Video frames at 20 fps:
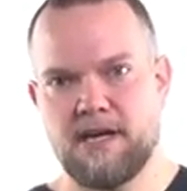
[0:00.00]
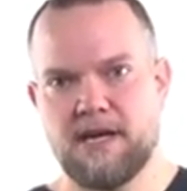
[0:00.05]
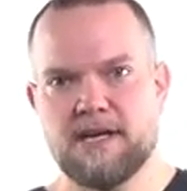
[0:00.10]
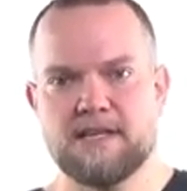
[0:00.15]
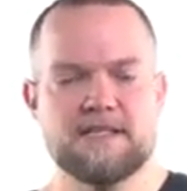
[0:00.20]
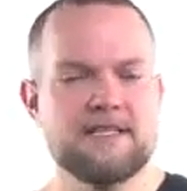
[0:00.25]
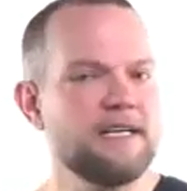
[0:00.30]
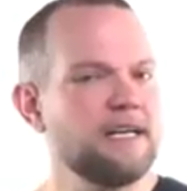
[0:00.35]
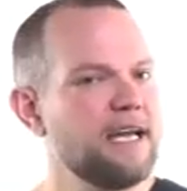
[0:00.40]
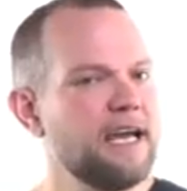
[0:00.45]

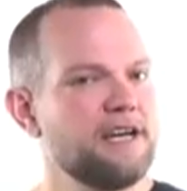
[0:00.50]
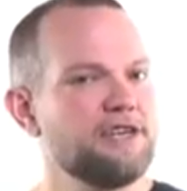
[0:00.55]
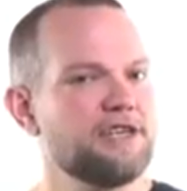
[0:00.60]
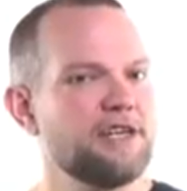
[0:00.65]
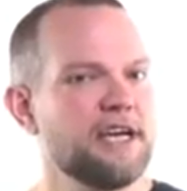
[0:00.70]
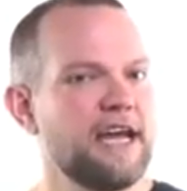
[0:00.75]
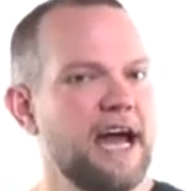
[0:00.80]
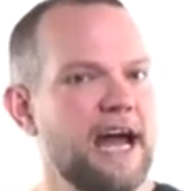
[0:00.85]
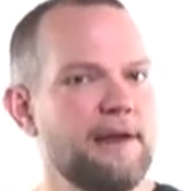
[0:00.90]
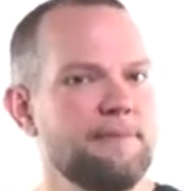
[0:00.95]
Syndication
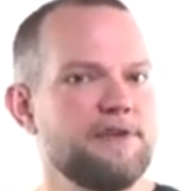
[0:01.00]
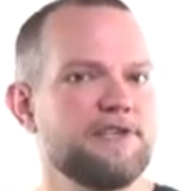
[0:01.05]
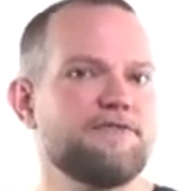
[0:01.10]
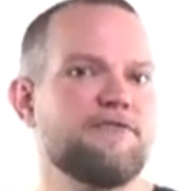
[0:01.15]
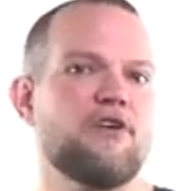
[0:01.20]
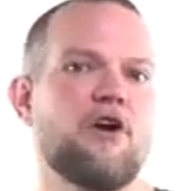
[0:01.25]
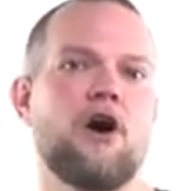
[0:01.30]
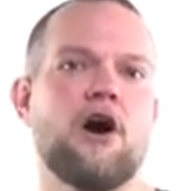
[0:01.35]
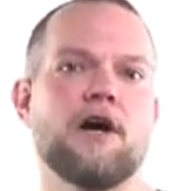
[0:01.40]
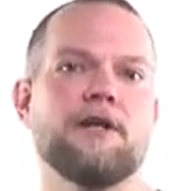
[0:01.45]
Academy is
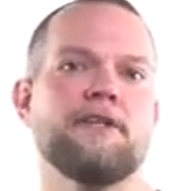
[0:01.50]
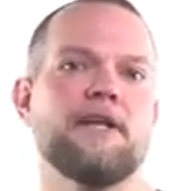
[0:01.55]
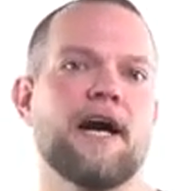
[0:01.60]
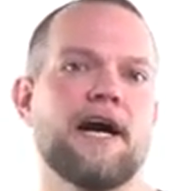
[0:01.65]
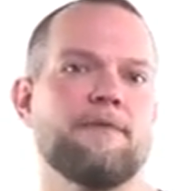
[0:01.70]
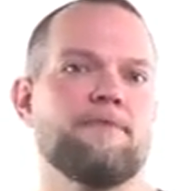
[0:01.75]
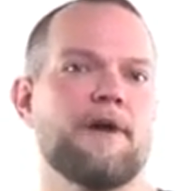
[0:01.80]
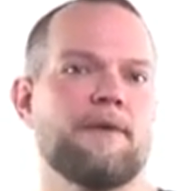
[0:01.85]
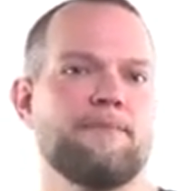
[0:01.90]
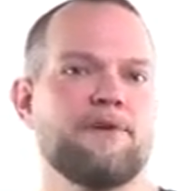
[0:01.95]
for
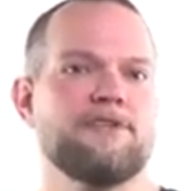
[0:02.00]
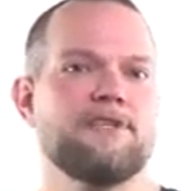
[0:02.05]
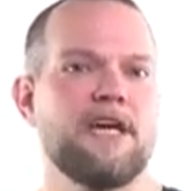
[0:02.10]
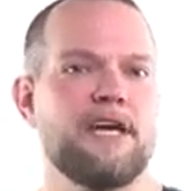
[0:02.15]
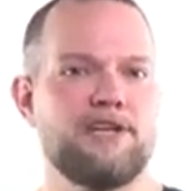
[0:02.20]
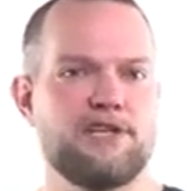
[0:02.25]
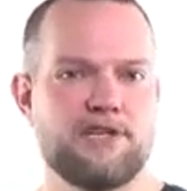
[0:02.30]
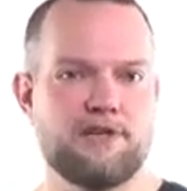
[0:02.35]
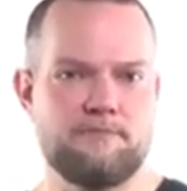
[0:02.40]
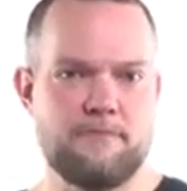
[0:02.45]
online
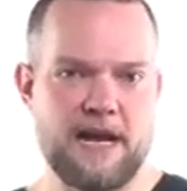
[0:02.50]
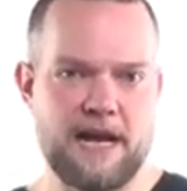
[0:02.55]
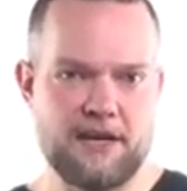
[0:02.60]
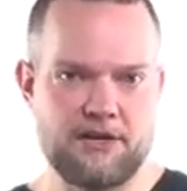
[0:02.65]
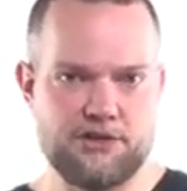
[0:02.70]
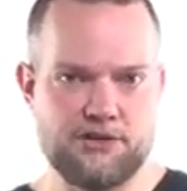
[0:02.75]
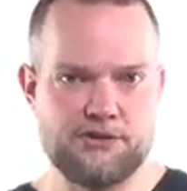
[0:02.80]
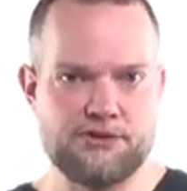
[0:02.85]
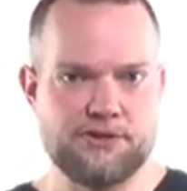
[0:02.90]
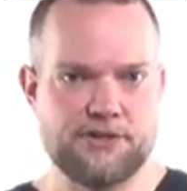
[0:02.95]
reputation
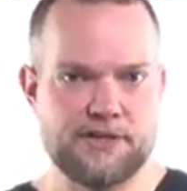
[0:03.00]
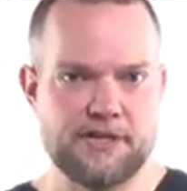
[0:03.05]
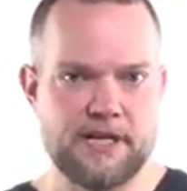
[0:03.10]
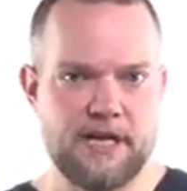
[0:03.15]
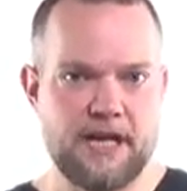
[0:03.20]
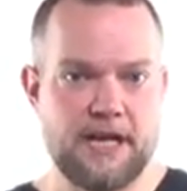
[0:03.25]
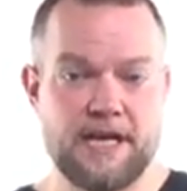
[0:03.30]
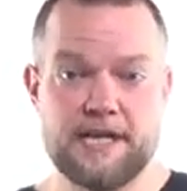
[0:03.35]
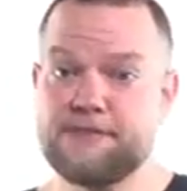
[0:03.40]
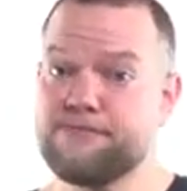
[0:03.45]
managers.
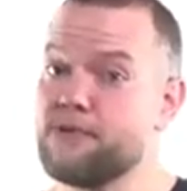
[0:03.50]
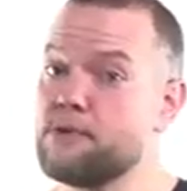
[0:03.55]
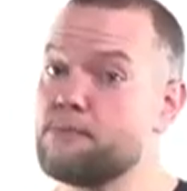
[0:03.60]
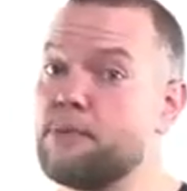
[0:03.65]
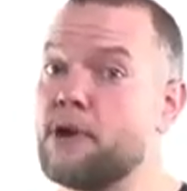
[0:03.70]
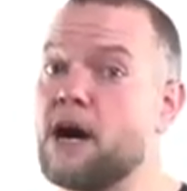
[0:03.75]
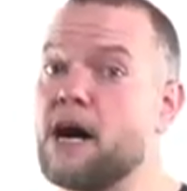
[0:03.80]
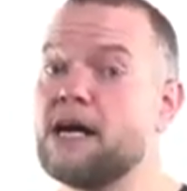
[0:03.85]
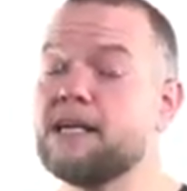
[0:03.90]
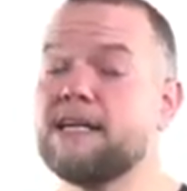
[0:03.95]
It's for
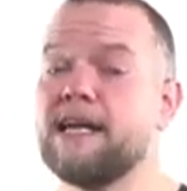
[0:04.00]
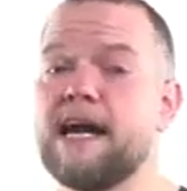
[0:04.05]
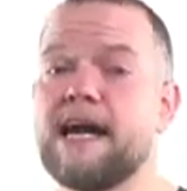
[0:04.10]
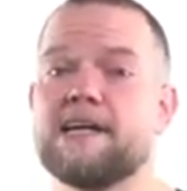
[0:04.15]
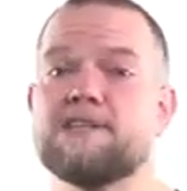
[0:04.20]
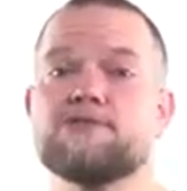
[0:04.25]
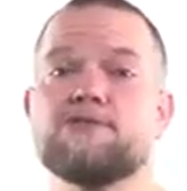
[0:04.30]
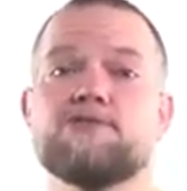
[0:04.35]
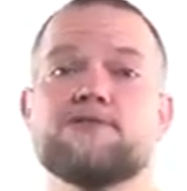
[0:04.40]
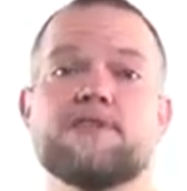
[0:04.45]

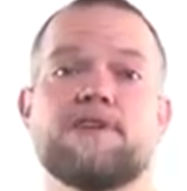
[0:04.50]
podcasters